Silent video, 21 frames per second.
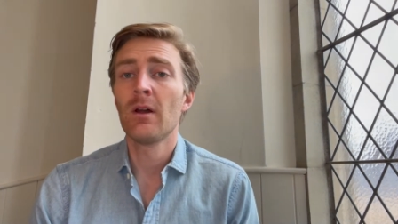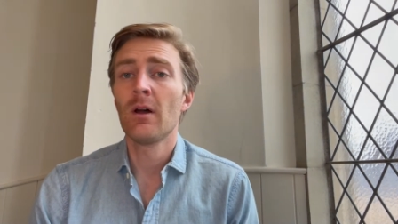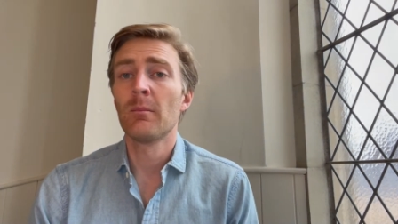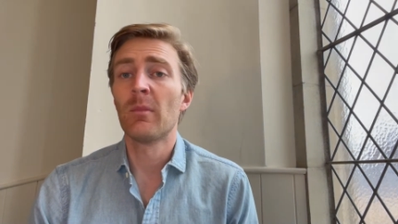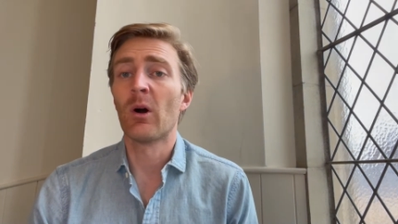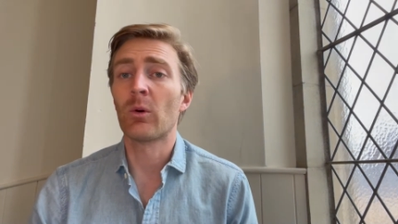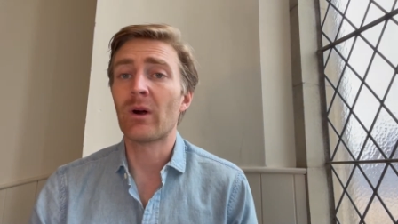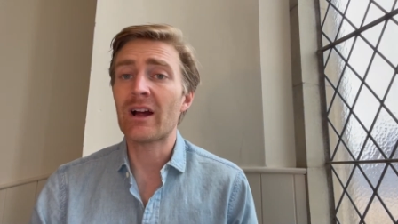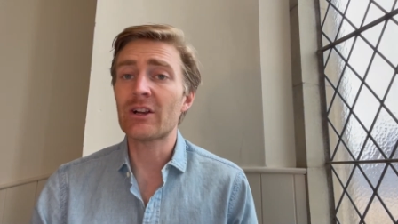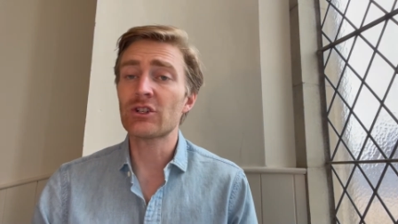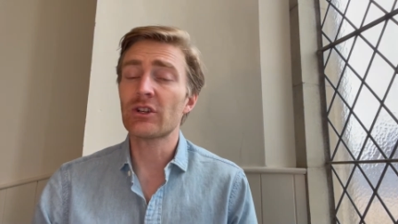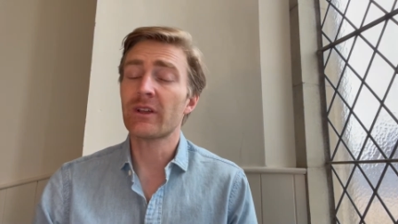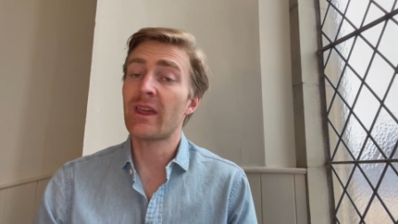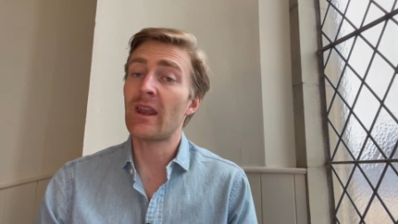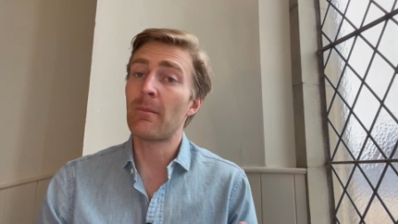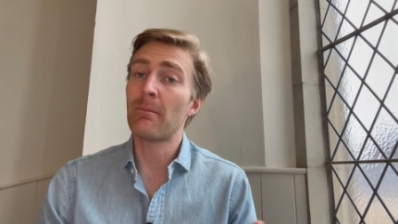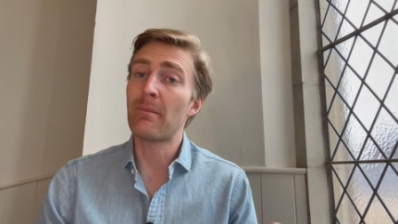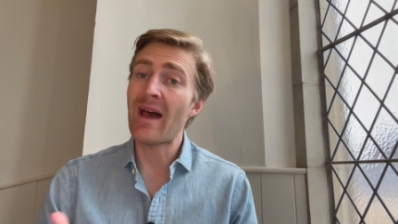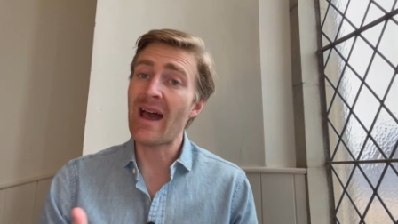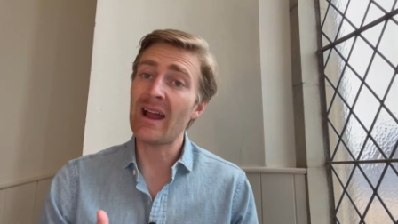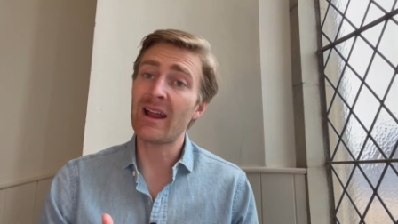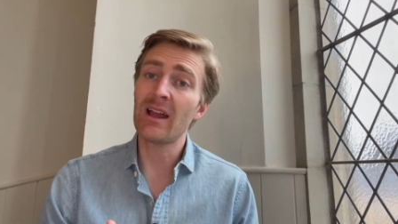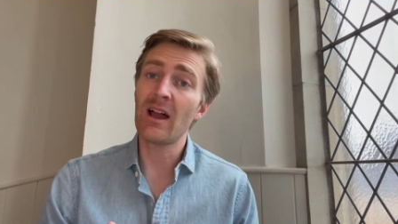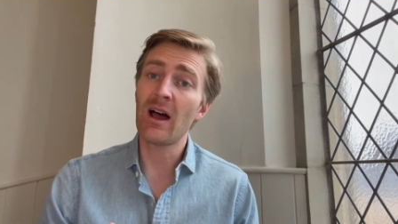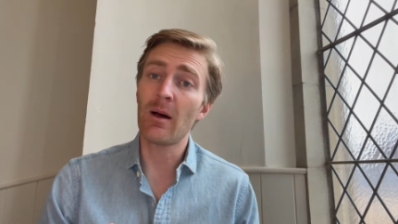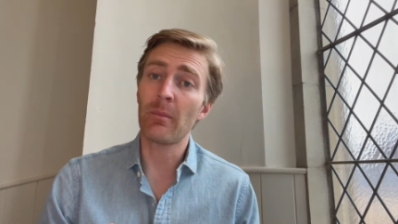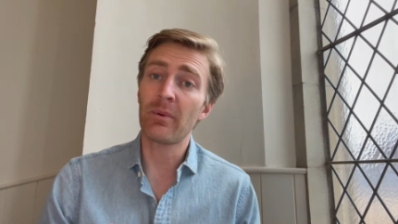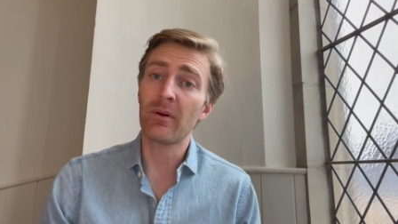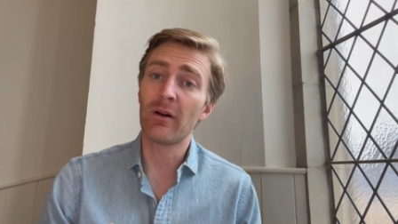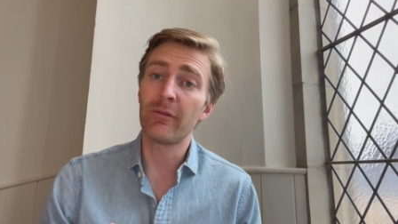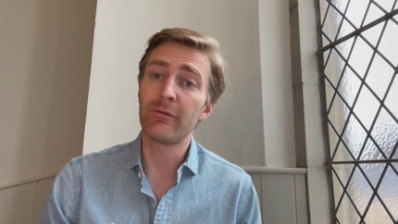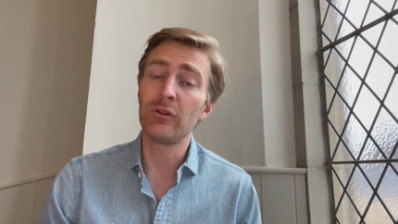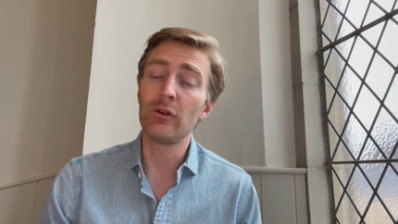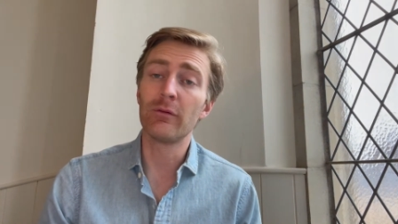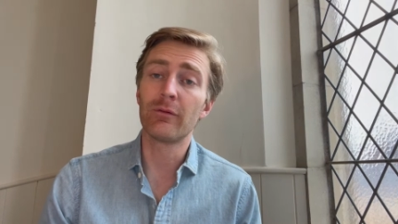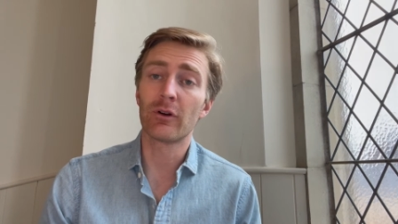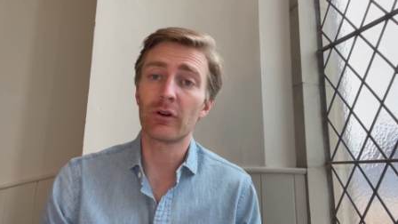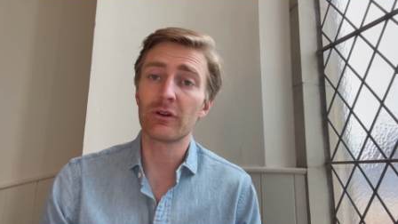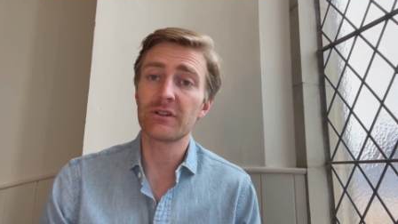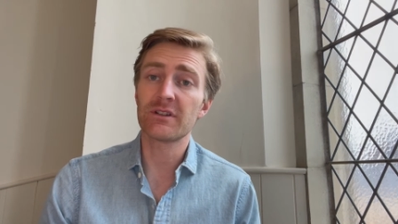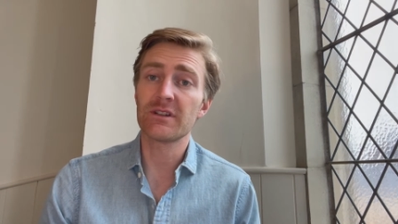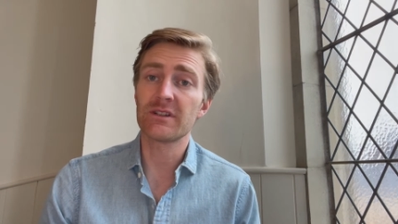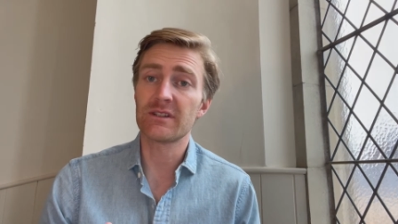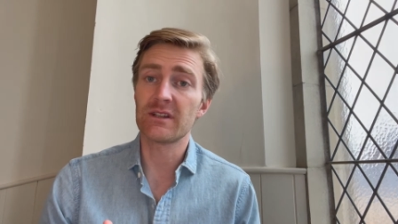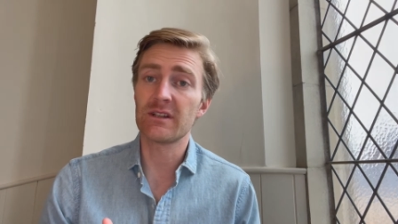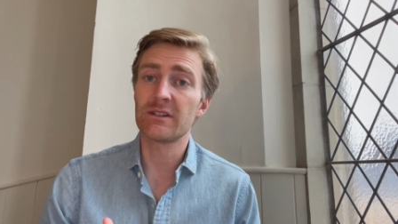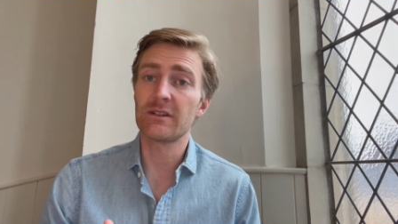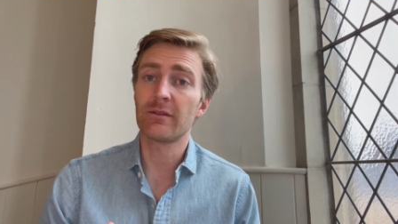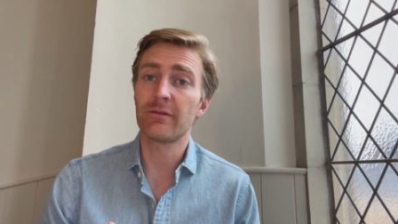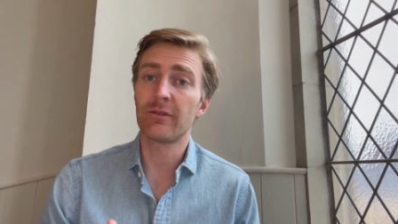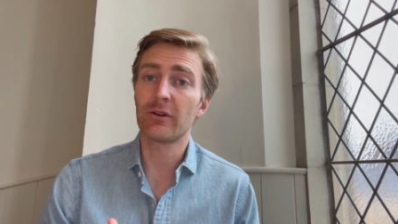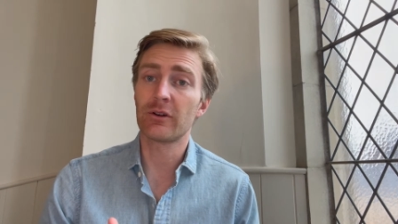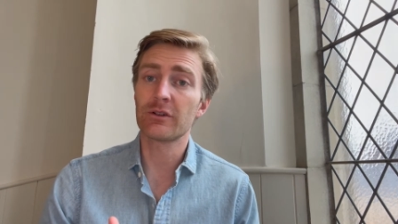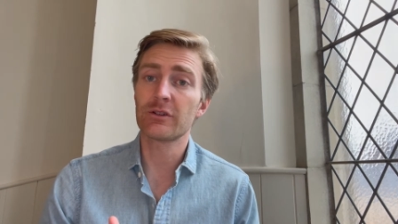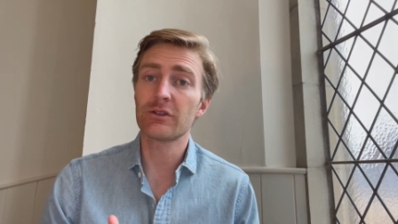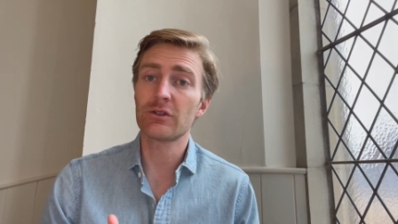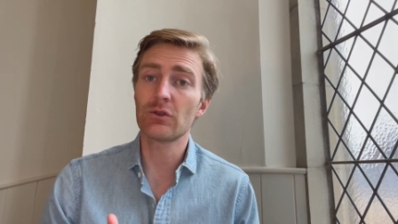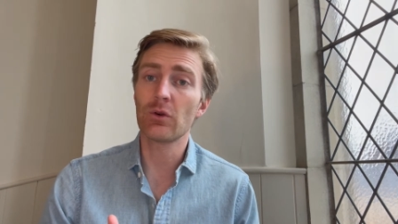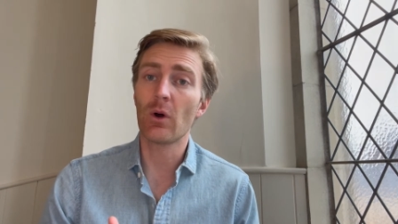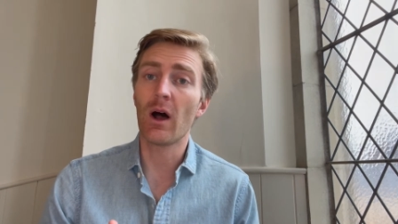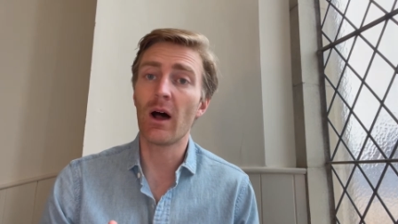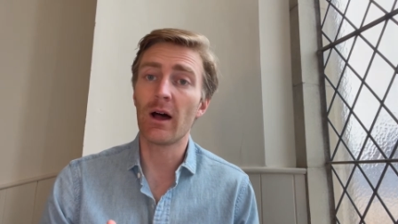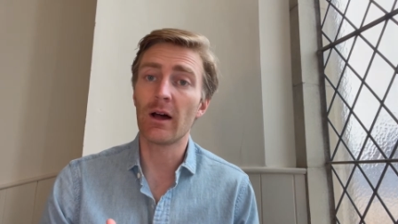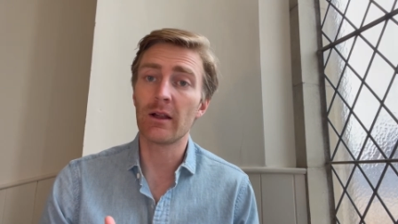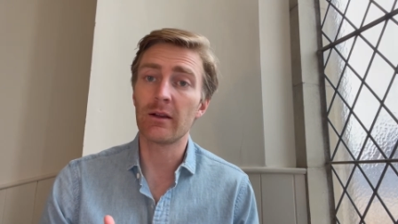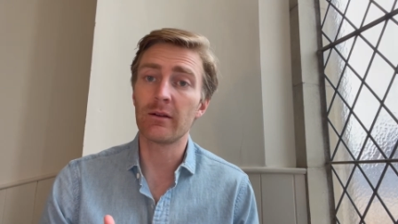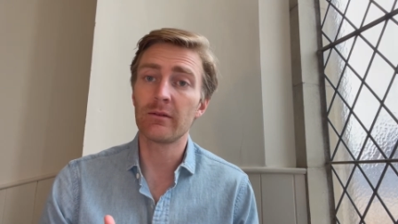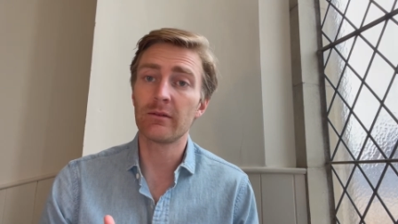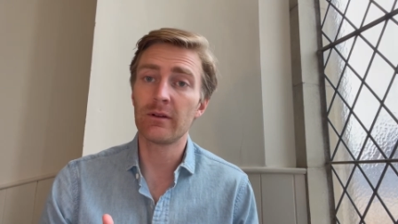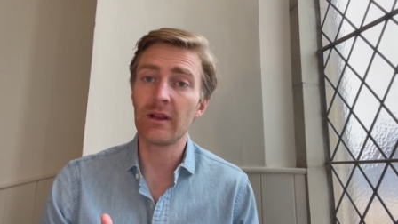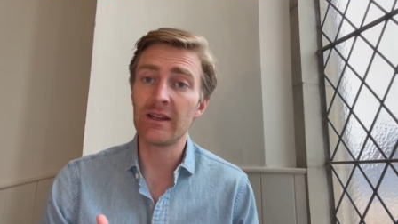But we're actually going to back up a few verses into verse uh,